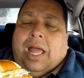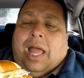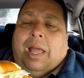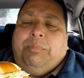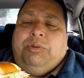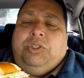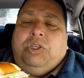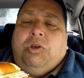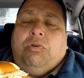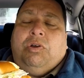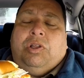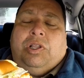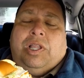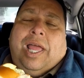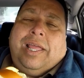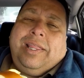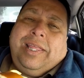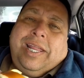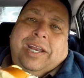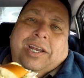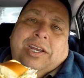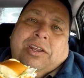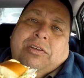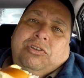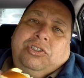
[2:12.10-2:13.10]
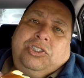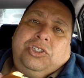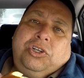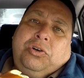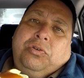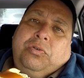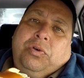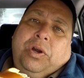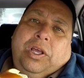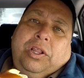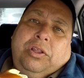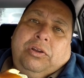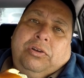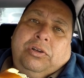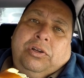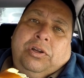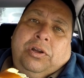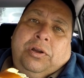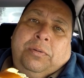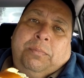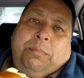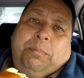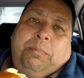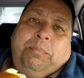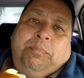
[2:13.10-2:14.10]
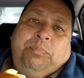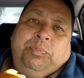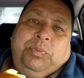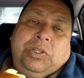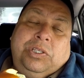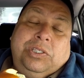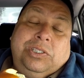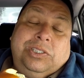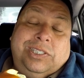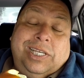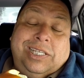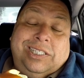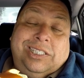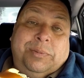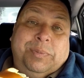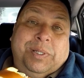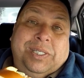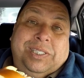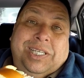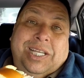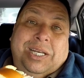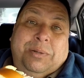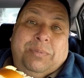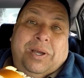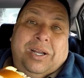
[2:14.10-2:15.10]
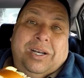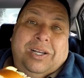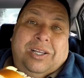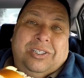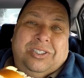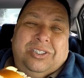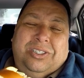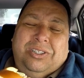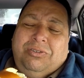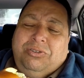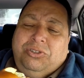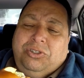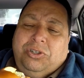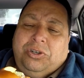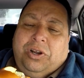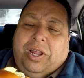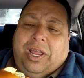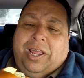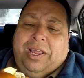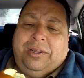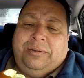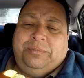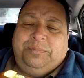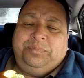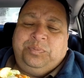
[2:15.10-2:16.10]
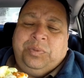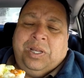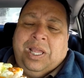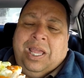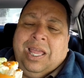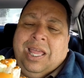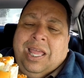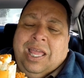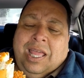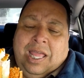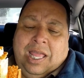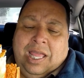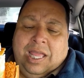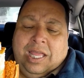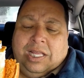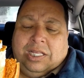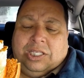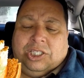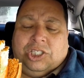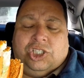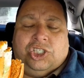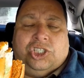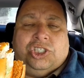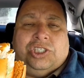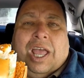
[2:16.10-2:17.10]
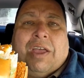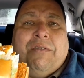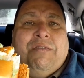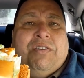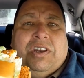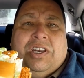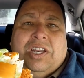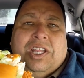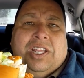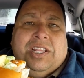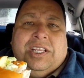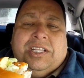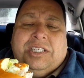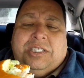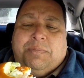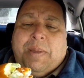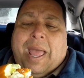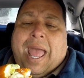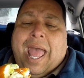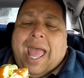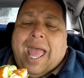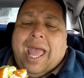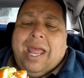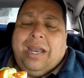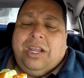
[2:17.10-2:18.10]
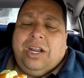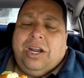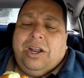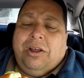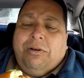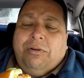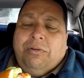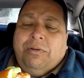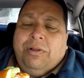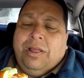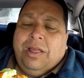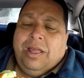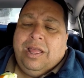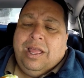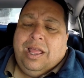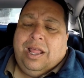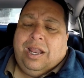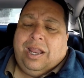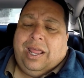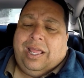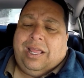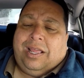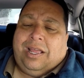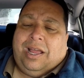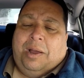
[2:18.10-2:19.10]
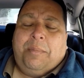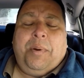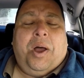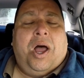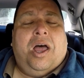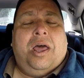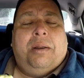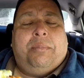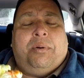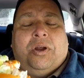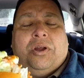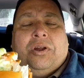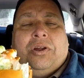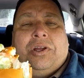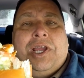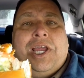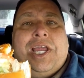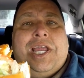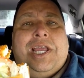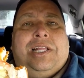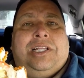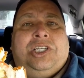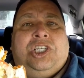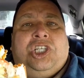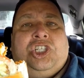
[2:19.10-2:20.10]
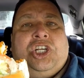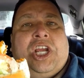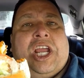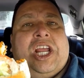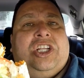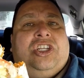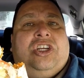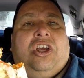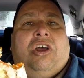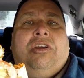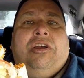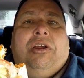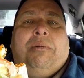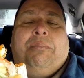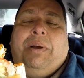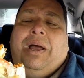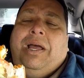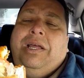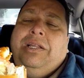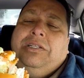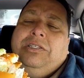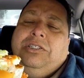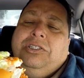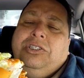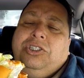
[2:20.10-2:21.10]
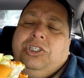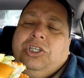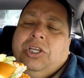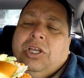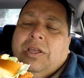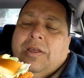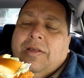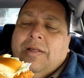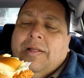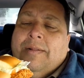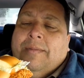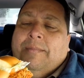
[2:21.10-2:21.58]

I'm so glad they didn't use their regular sesame seed bun because those are like 70s, man, you know? Like, come on, Burger Kings, change all your buns.